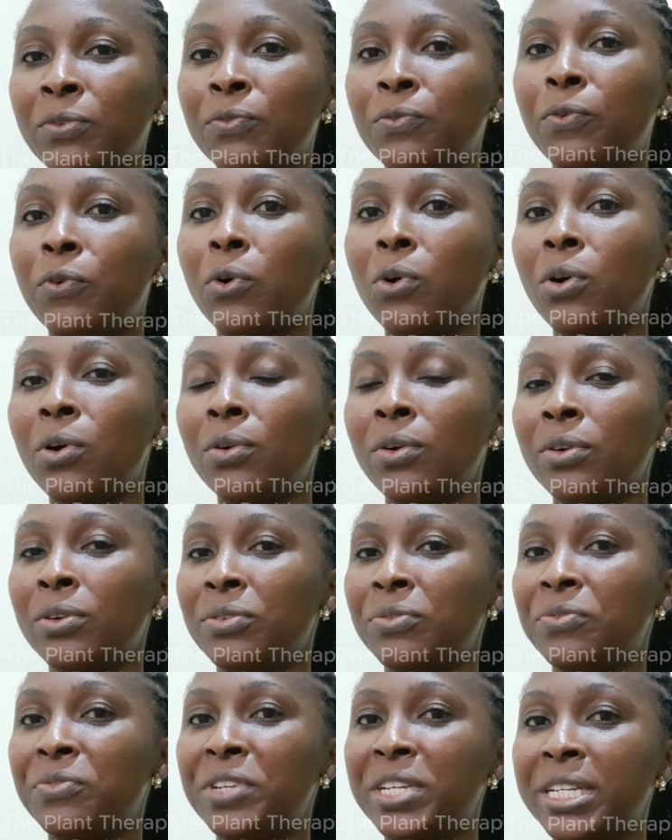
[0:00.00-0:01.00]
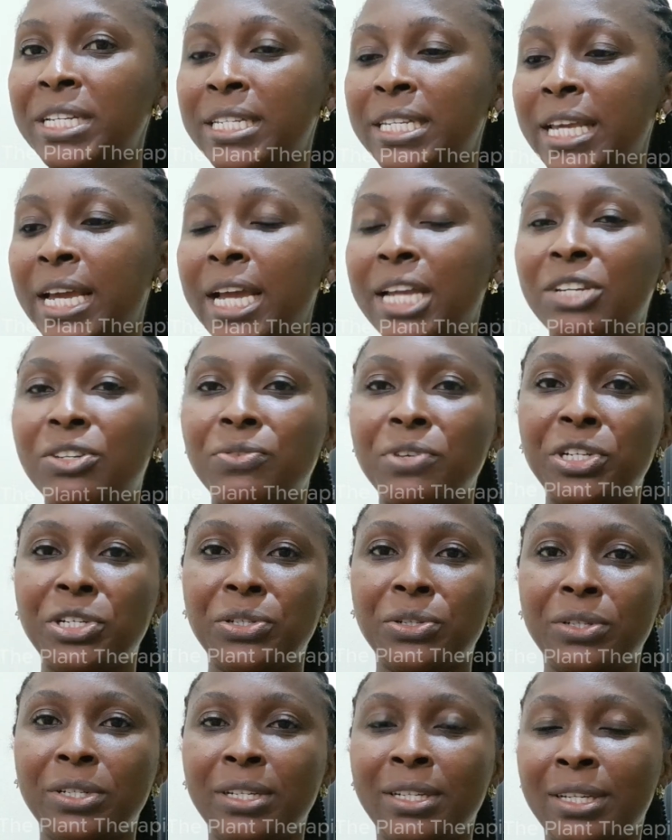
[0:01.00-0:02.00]
for
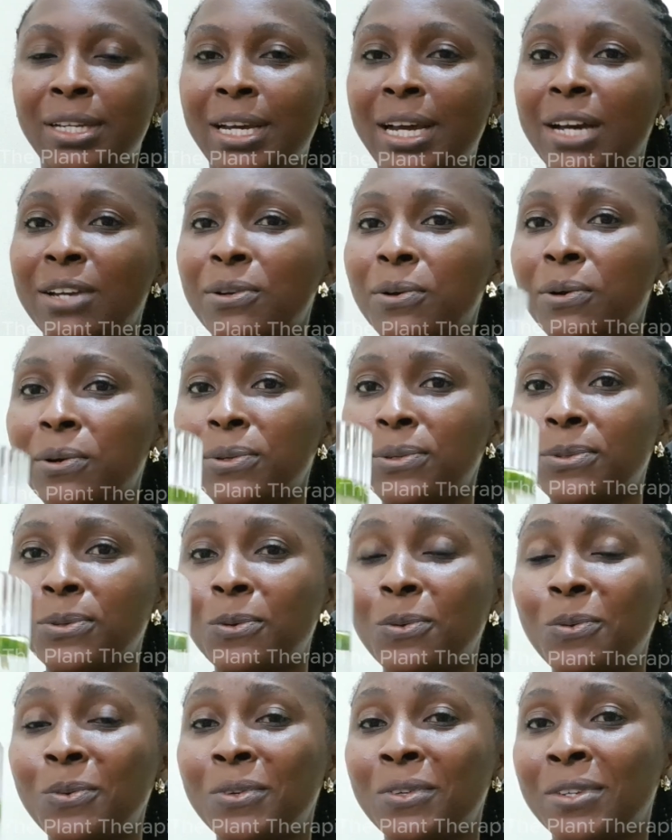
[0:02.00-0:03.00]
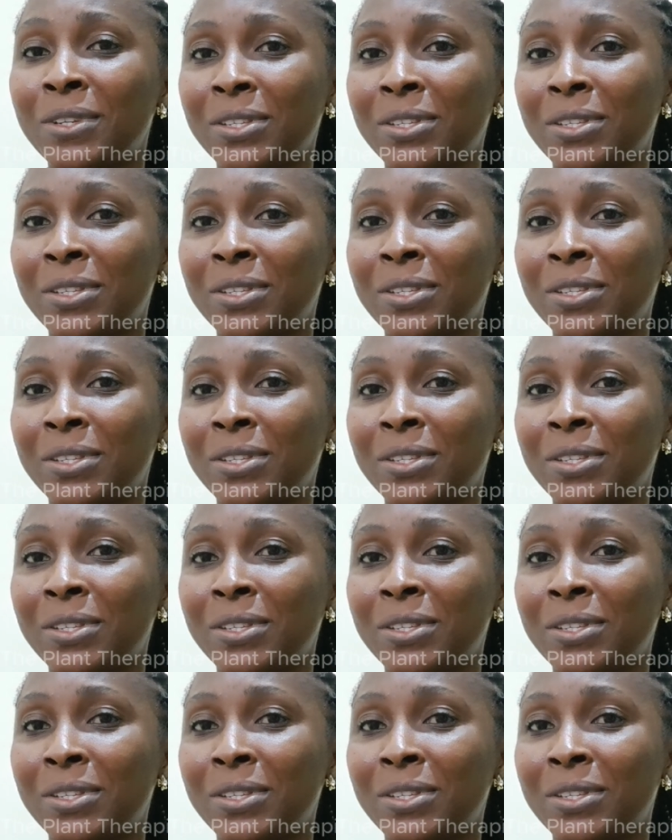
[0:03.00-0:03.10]
rehydration and also